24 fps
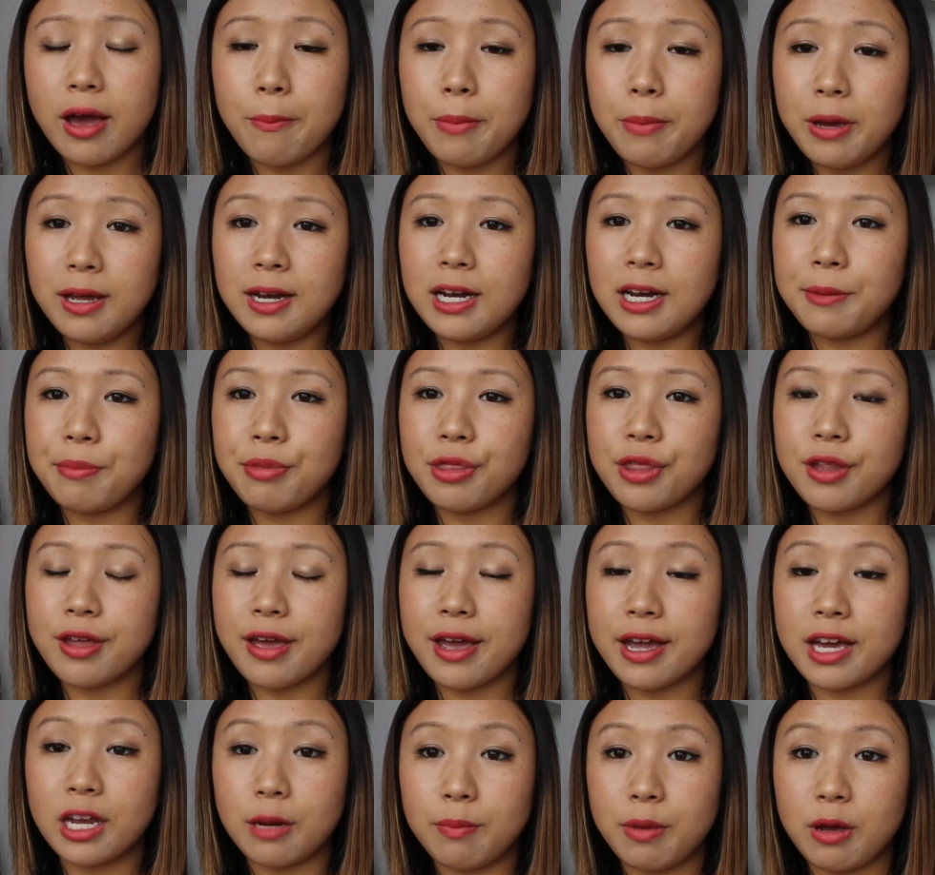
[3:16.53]
a bit of
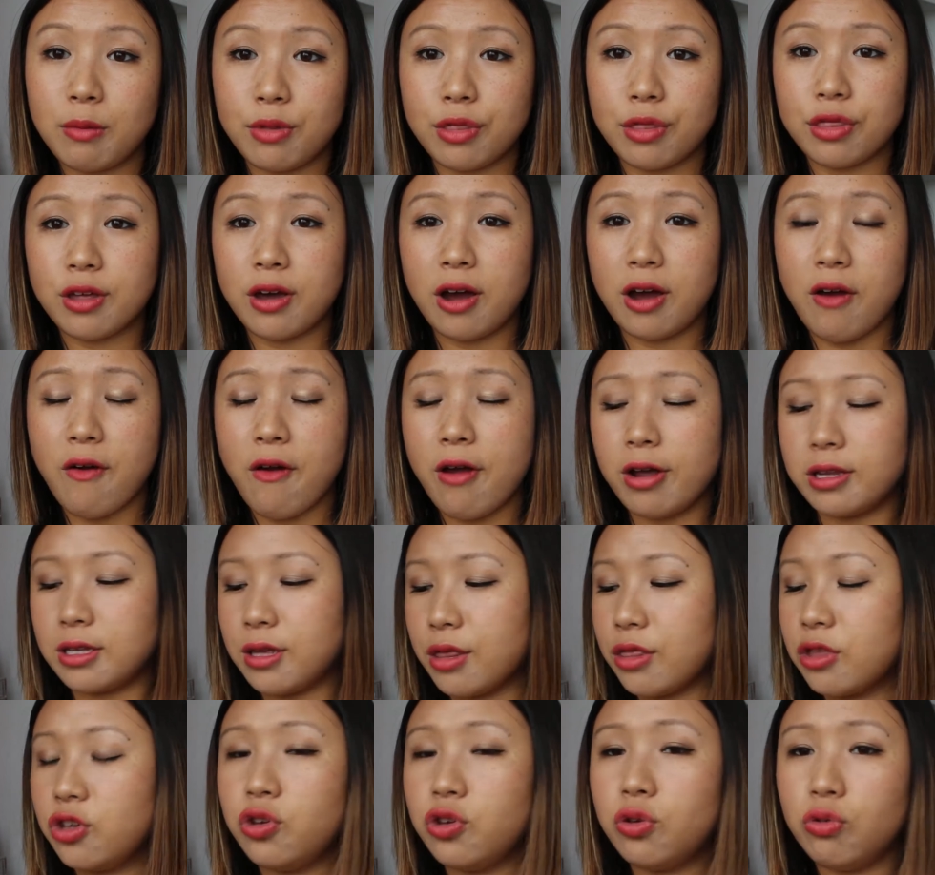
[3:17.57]
lipstick and a bit of mascara,
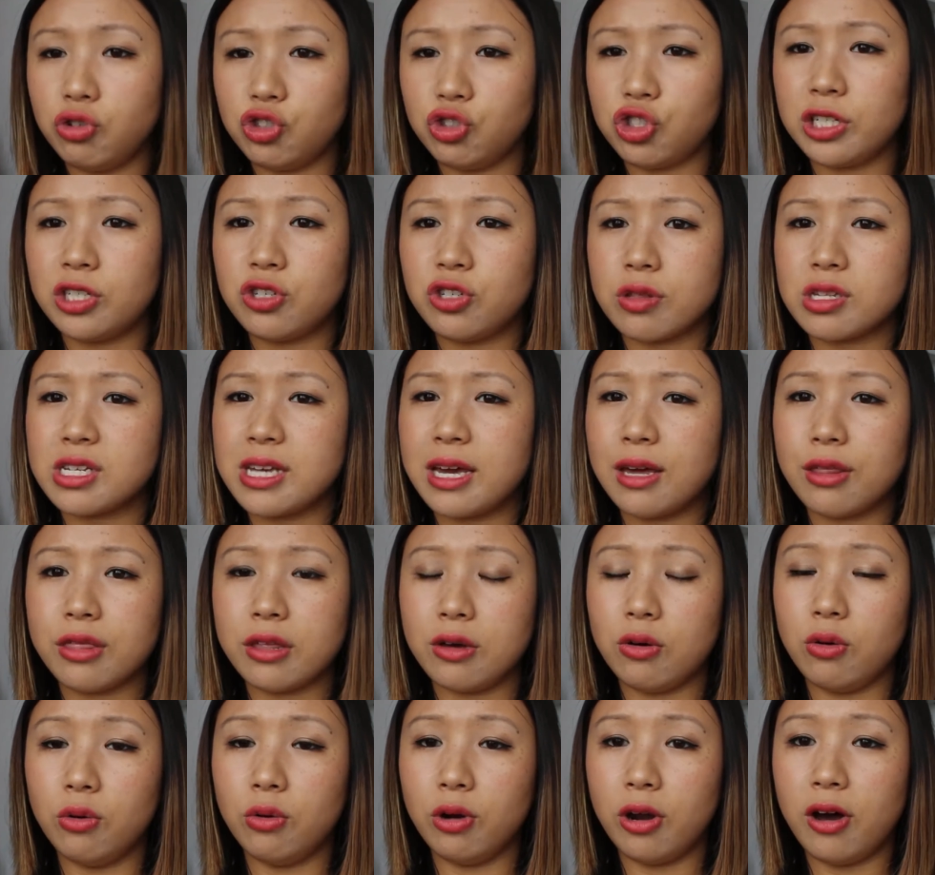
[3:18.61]
this usually just takes
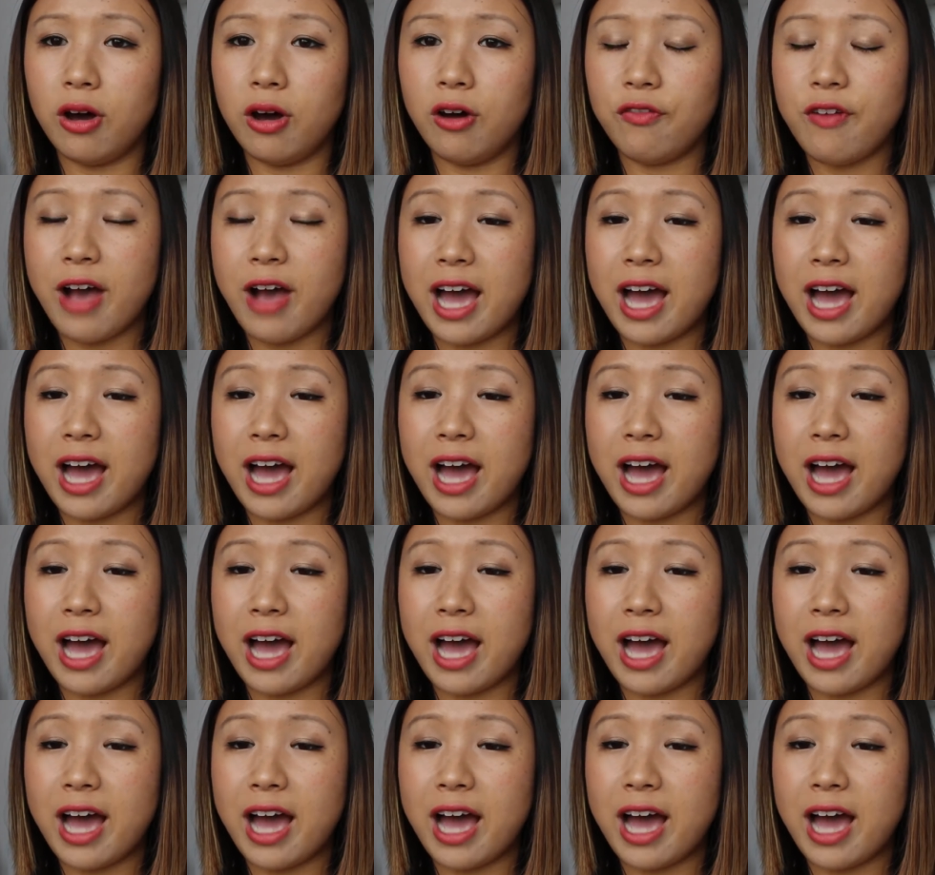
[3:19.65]
it all off.